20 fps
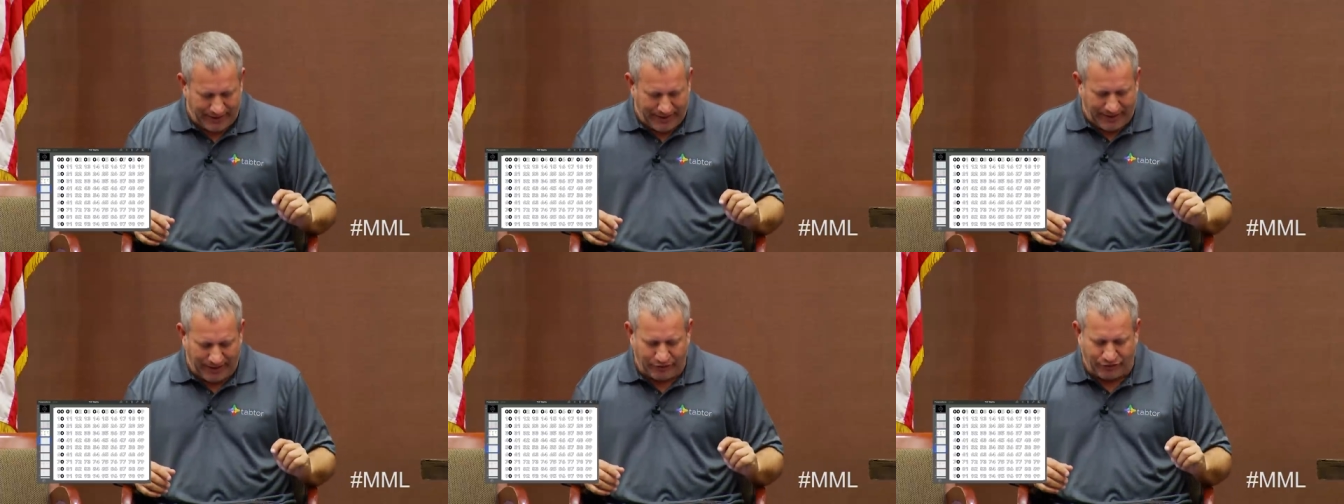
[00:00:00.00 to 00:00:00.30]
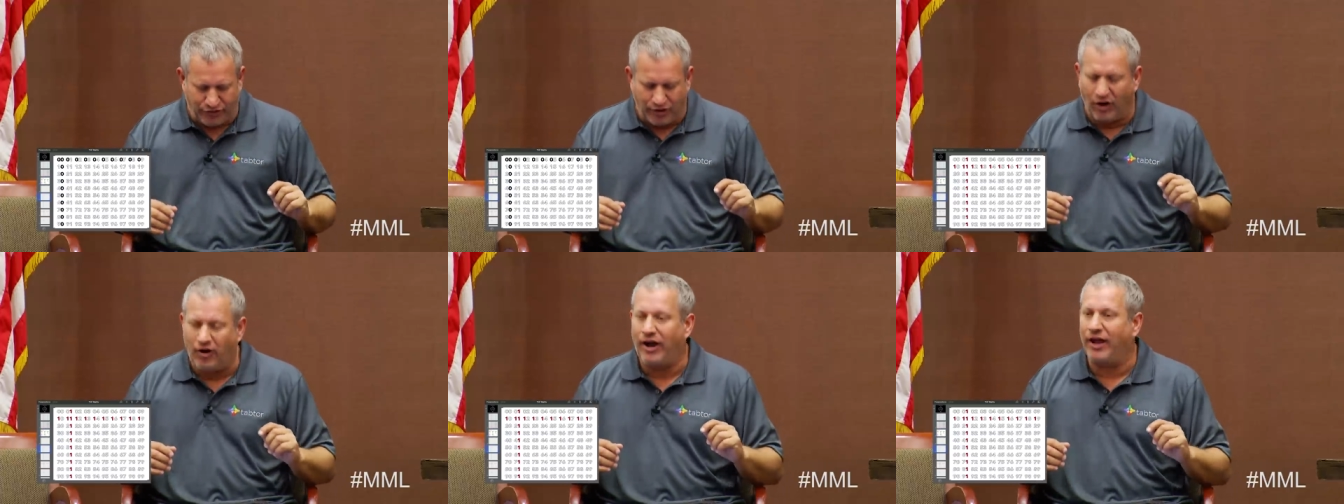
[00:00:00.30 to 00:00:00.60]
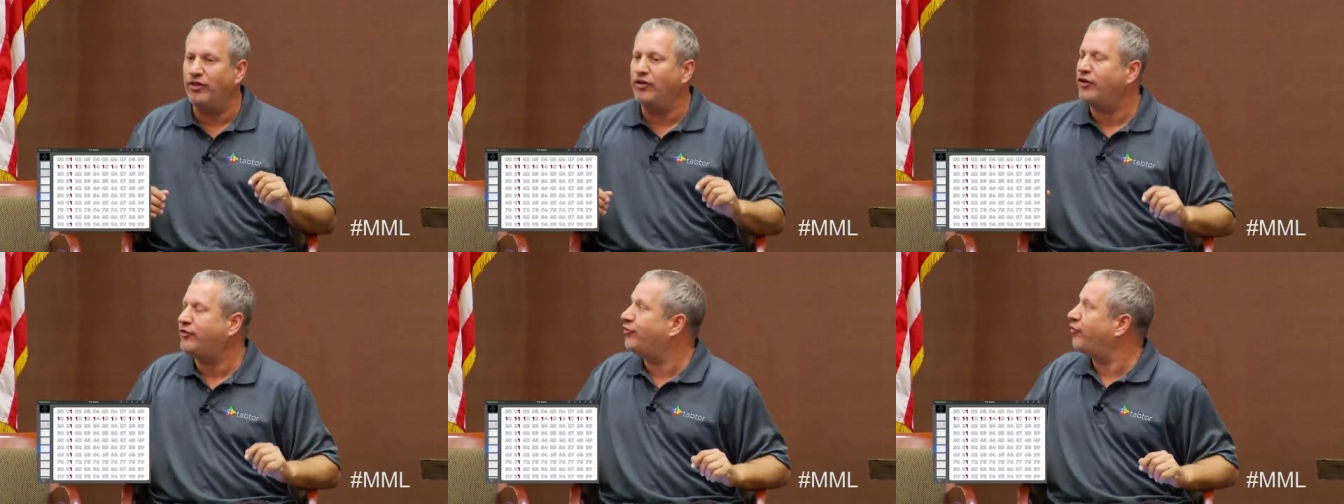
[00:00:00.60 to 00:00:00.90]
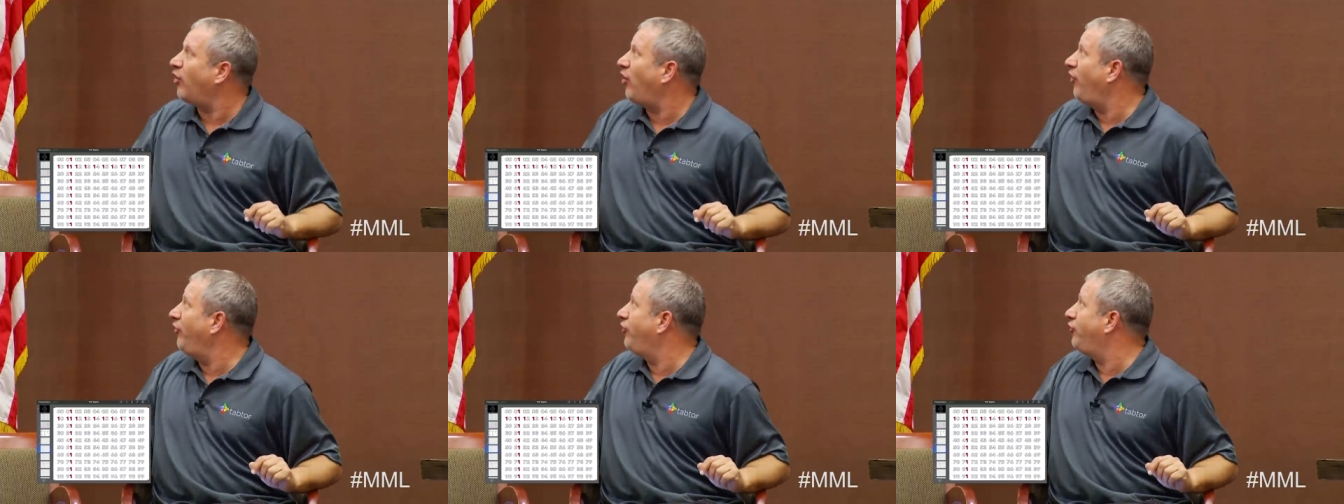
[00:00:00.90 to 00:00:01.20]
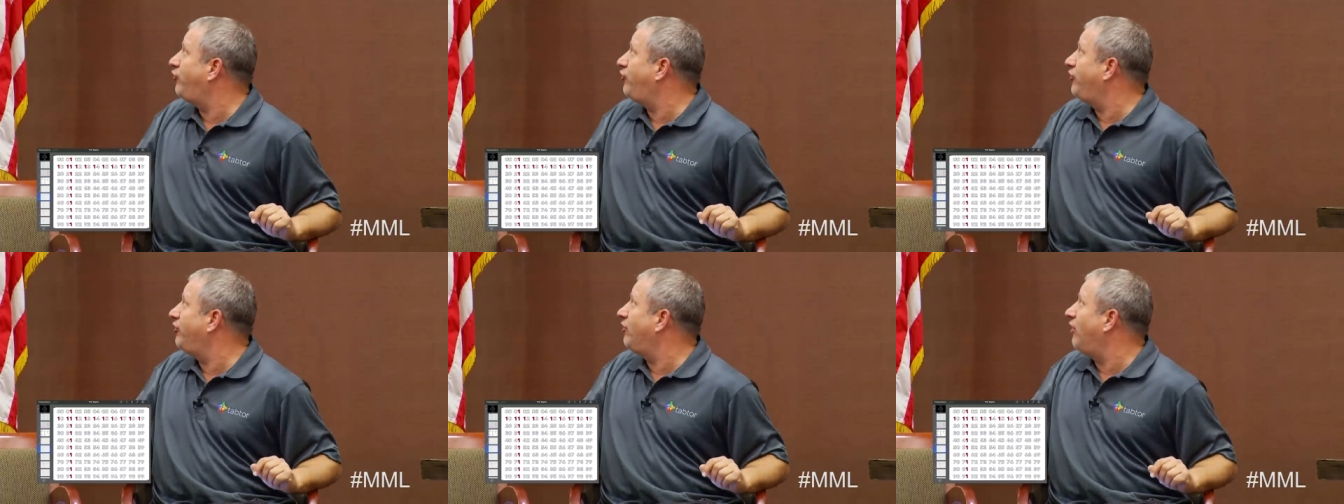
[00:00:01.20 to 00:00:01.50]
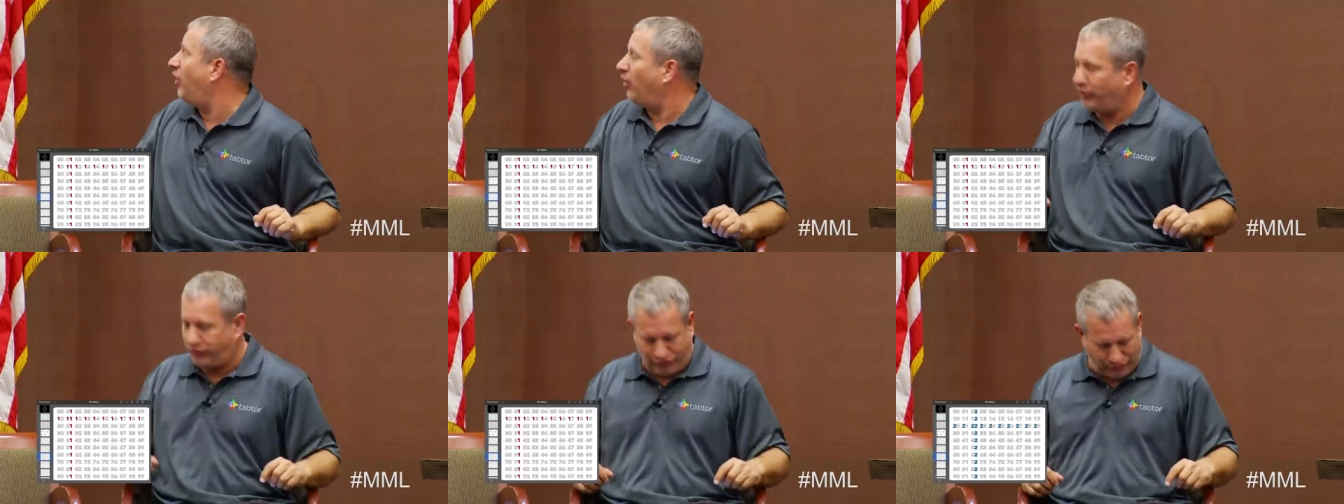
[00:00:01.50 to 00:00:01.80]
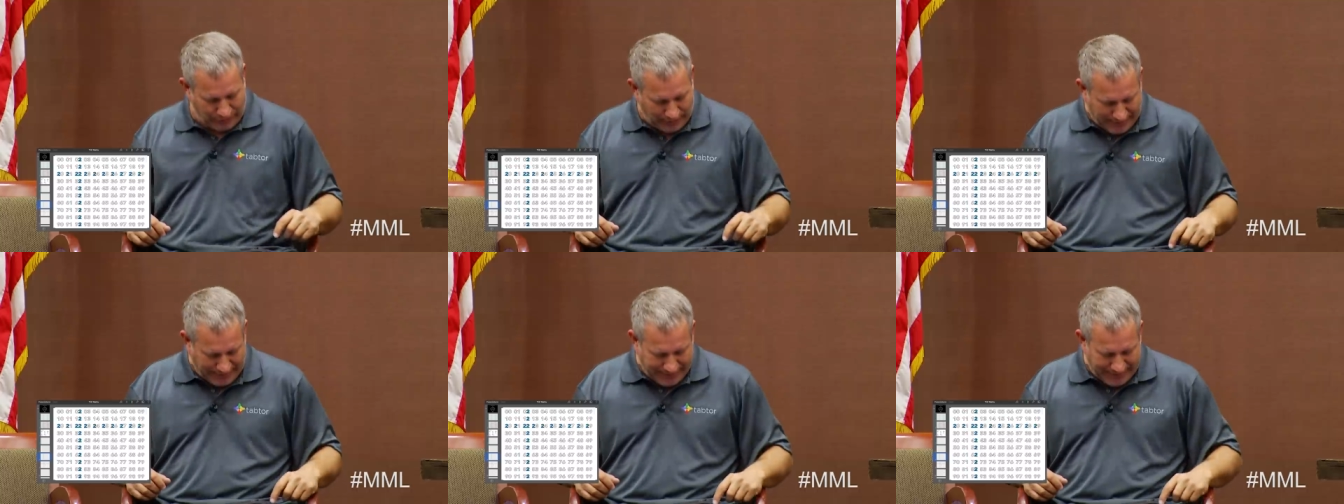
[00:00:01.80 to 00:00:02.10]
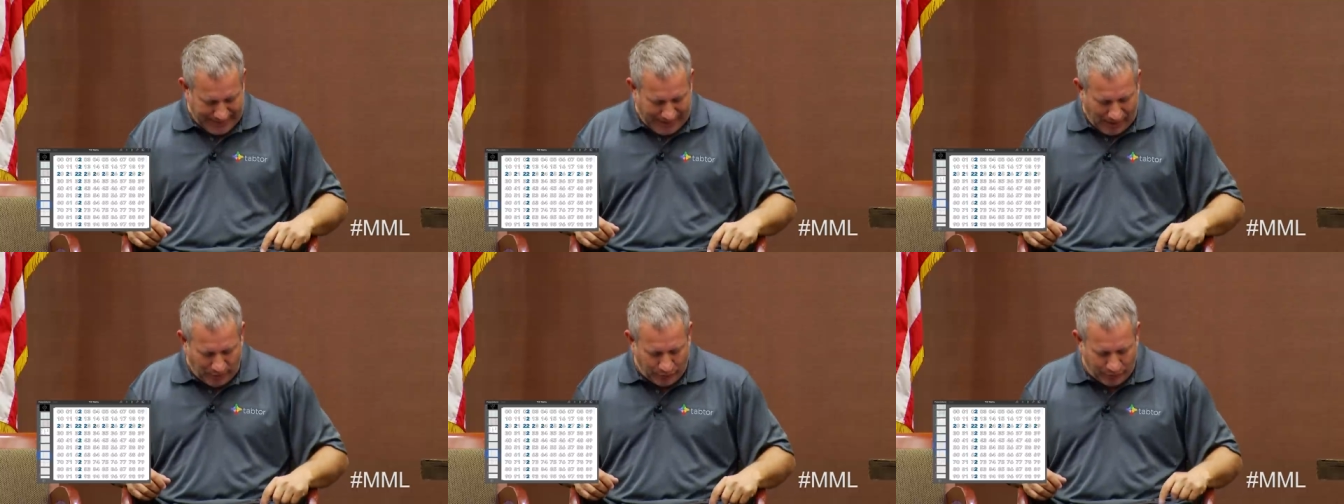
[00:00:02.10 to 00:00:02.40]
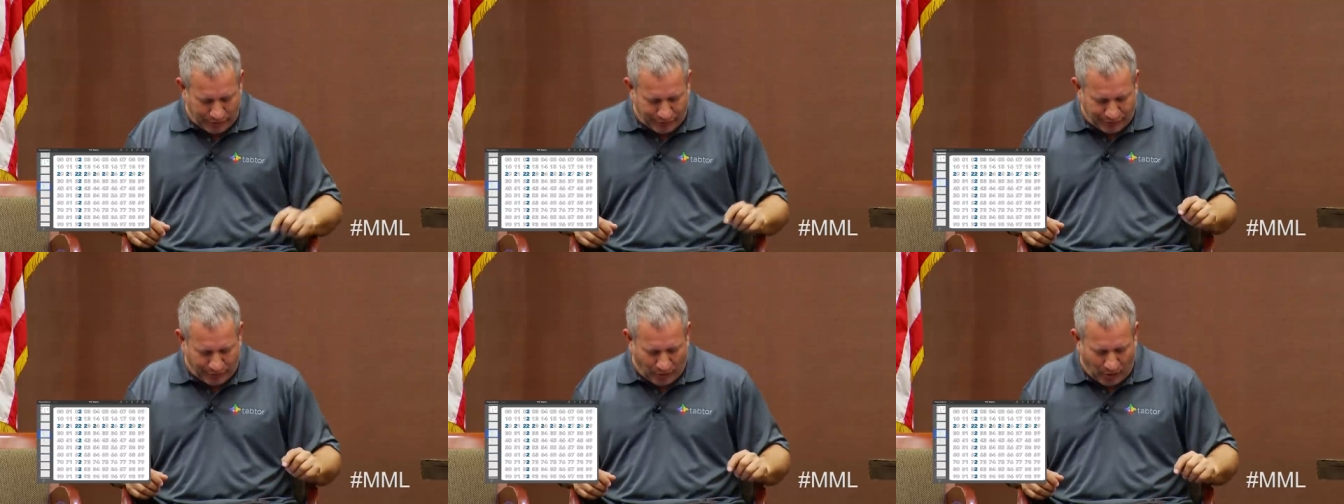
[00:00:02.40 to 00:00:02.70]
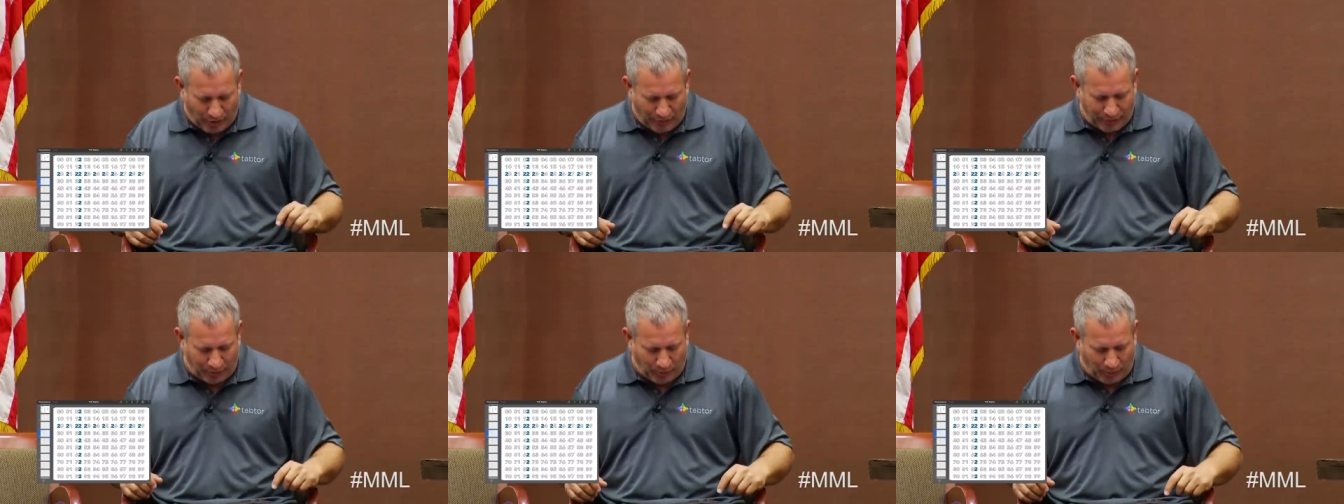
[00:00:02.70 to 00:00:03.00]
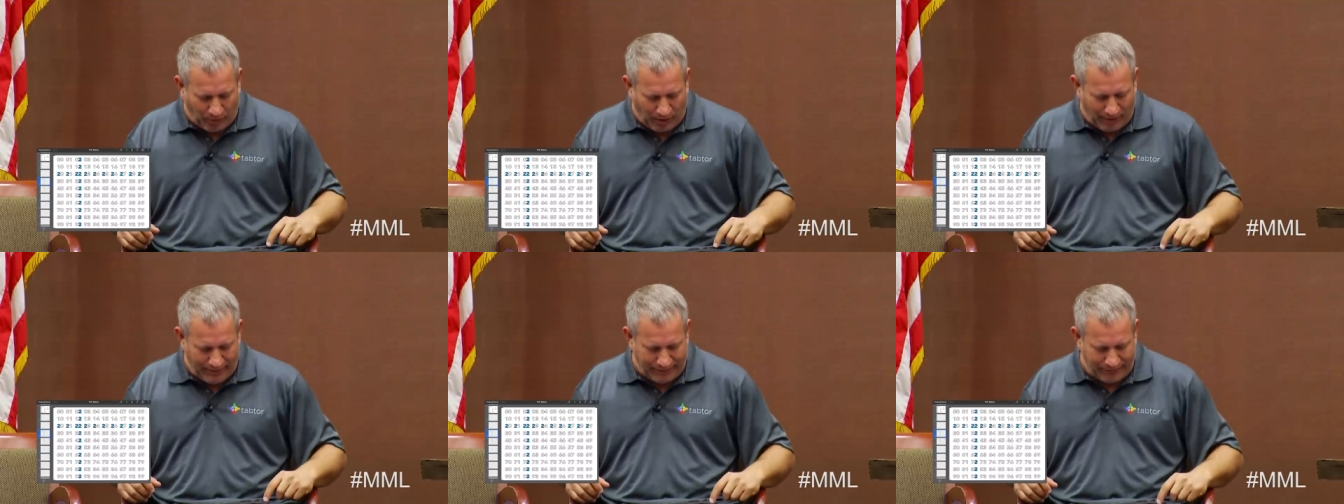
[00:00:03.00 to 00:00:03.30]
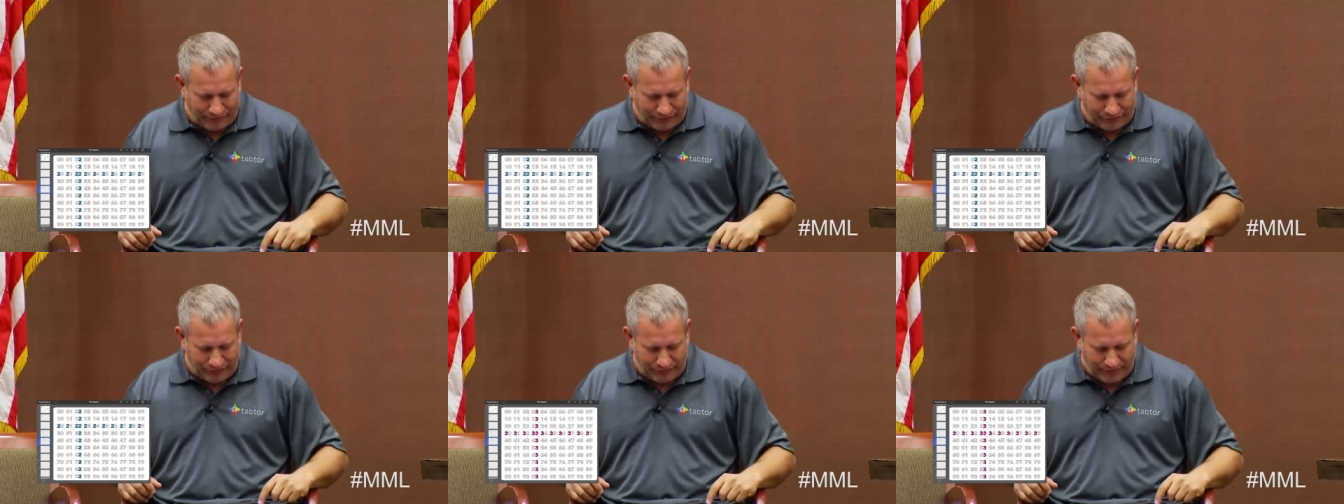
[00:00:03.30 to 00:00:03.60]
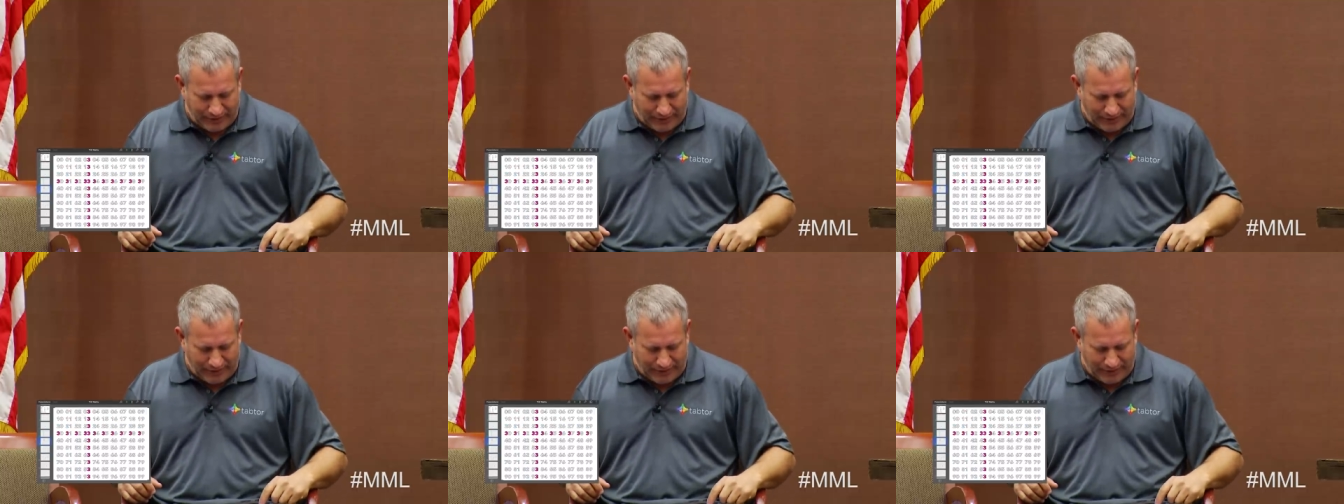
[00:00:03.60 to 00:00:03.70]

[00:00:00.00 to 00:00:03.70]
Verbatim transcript: I said, all right, look for all the 0s. Now look for all the 1s.